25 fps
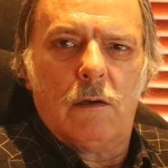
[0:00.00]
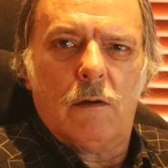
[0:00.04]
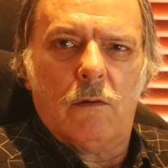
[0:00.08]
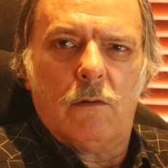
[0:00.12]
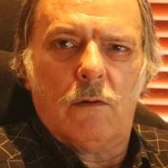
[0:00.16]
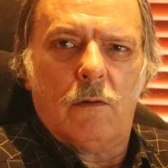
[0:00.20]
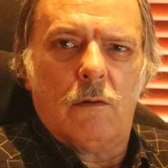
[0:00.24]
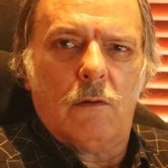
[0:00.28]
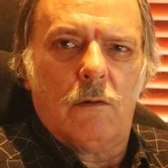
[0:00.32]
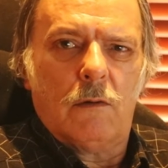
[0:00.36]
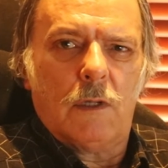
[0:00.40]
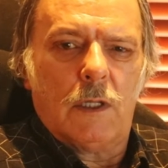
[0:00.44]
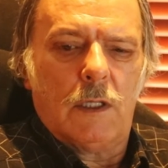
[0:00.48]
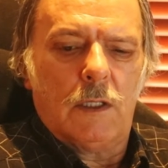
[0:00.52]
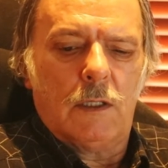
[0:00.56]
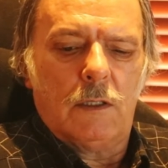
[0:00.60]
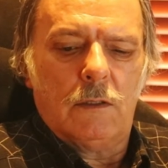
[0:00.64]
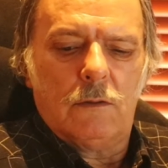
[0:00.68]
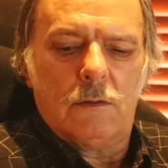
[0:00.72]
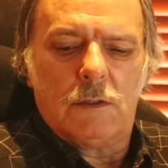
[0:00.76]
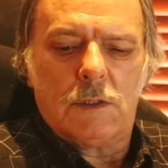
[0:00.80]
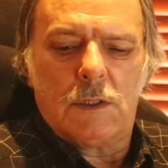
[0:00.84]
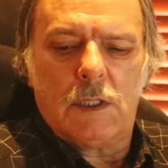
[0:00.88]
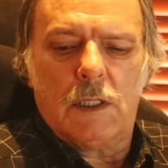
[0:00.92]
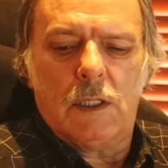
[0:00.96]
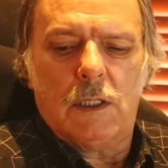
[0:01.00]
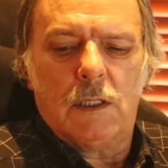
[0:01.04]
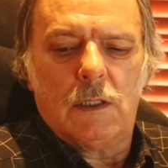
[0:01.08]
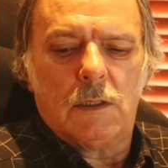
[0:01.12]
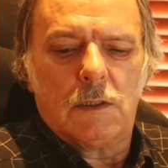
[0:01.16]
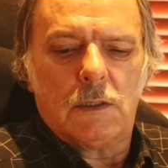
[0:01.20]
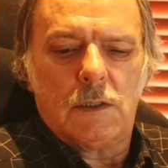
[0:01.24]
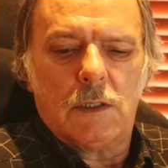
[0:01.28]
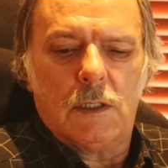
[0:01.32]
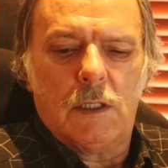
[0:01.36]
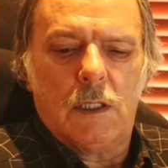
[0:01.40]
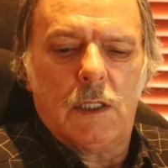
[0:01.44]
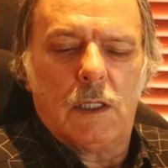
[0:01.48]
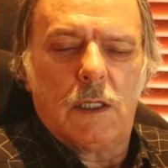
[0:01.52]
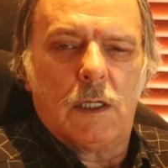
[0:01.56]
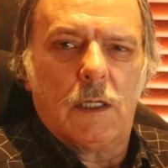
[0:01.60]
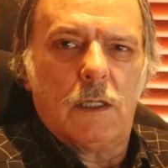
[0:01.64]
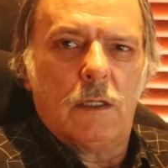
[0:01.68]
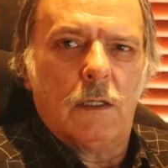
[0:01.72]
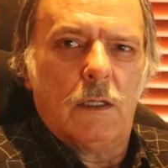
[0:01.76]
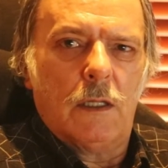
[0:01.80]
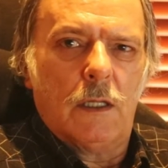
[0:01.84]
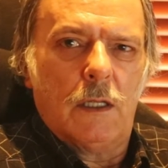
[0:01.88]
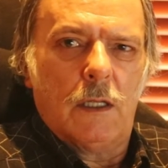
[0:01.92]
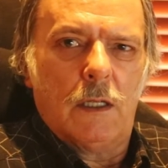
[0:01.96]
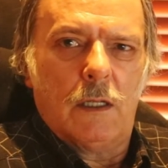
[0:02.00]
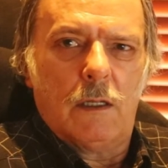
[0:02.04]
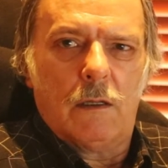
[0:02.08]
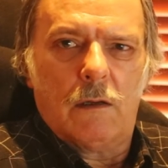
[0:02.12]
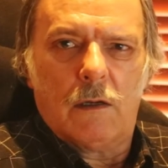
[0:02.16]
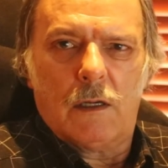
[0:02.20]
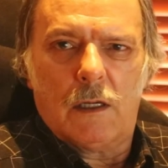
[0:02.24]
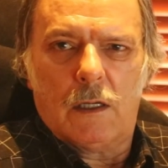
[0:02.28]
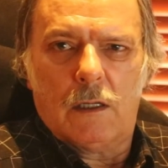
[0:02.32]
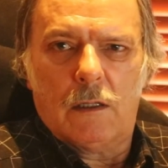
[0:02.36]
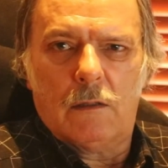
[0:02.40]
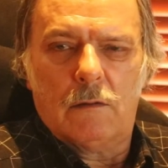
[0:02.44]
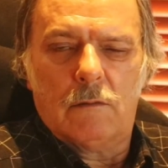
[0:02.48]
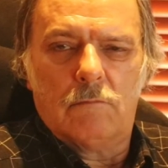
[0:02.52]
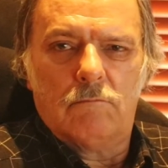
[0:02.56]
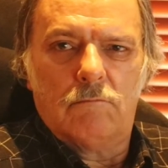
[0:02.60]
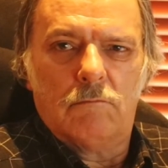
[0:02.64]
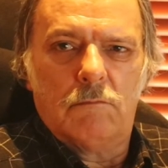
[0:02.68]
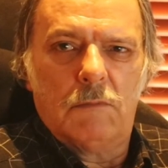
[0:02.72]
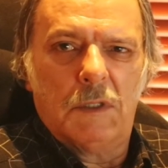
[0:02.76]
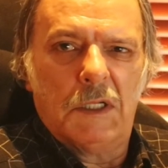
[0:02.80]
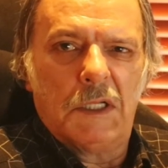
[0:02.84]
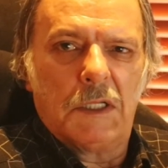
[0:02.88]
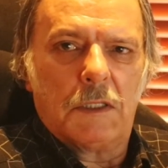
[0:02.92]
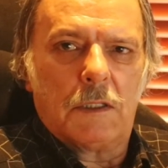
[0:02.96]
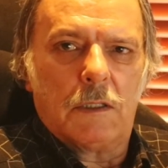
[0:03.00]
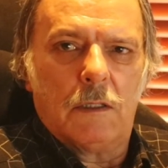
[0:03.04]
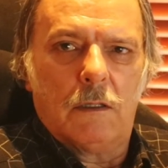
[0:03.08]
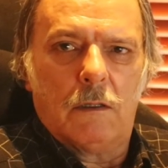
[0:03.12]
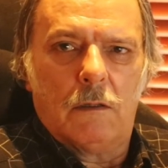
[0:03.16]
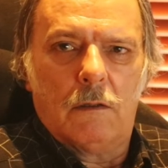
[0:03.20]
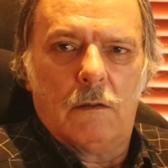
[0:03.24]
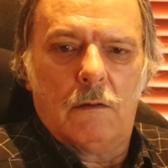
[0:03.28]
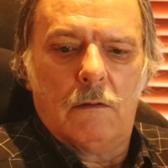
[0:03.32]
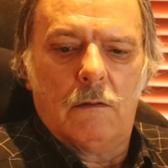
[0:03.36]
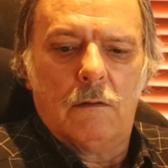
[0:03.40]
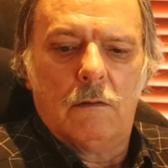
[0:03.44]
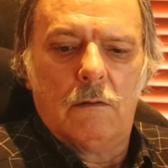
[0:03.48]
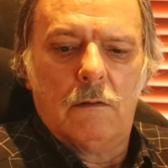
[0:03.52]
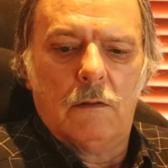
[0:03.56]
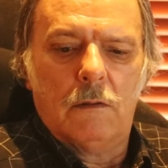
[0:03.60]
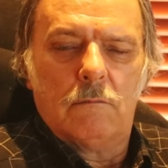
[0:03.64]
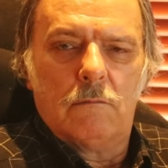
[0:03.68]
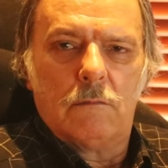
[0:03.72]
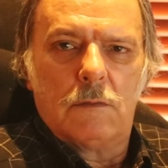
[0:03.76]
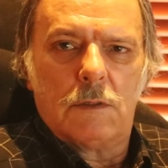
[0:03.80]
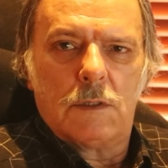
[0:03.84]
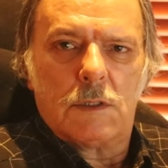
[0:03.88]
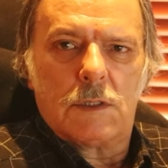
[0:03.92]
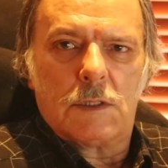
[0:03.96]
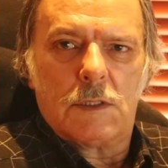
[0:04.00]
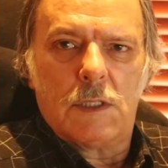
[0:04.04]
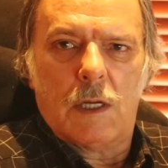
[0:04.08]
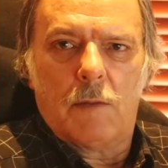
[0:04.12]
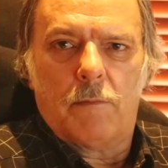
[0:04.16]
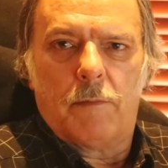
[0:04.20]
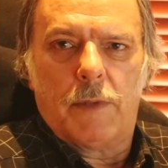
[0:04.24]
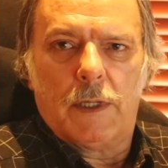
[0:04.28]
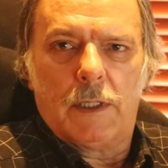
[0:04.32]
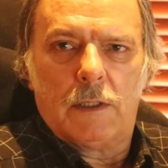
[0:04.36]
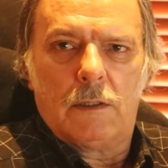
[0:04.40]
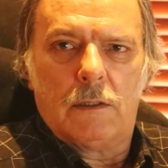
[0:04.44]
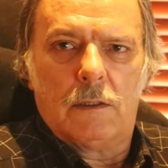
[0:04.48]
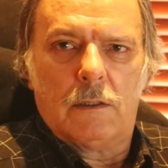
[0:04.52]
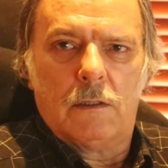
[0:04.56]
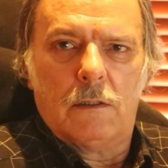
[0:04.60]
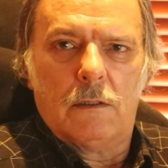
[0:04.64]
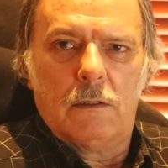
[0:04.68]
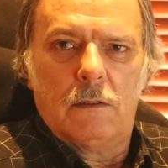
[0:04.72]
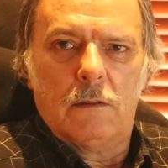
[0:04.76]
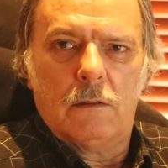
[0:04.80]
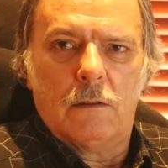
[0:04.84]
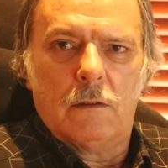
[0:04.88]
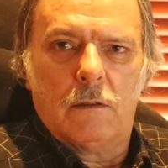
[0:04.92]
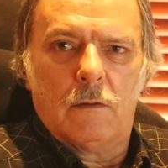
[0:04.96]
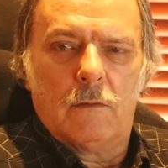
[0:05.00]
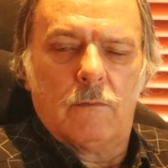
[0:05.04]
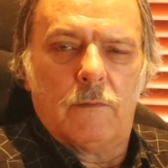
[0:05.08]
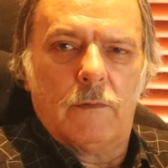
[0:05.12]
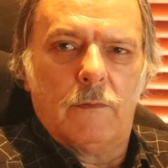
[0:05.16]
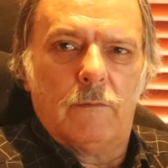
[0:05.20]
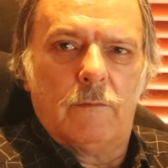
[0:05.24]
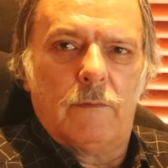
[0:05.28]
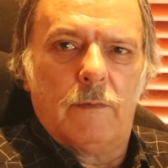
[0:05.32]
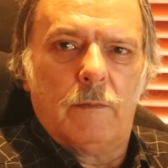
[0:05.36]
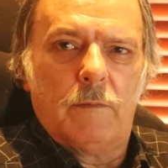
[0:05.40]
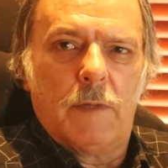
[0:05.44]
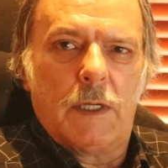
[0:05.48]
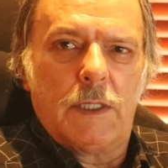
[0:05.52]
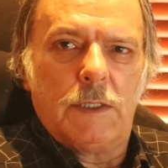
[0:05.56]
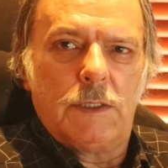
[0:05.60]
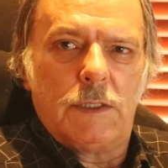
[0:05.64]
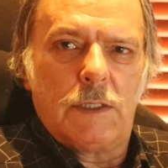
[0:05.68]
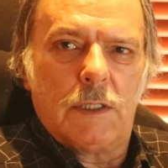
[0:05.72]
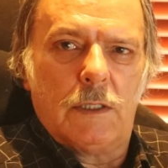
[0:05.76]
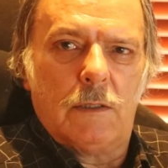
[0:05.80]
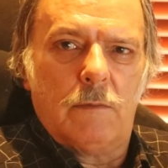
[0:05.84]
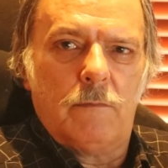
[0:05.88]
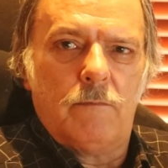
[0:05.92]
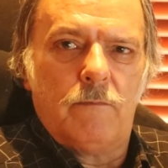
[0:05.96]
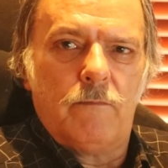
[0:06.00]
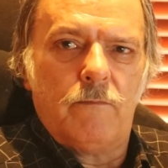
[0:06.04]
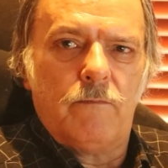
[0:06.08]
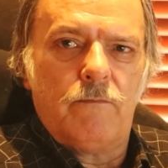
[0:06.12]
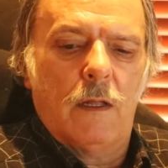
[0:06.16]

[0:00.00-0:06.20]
All that you see is here and there a little snippet of information.